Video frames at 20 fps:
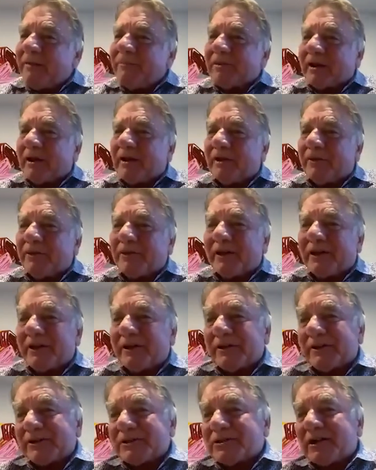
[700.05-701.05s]
than in
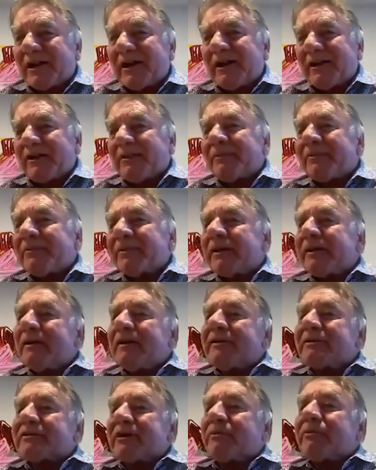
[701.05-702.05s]
Australia.
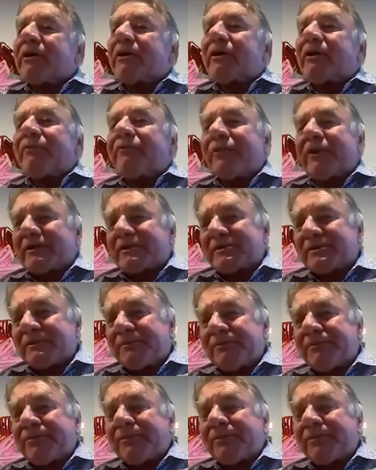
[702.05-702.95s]
So I'm not convinced.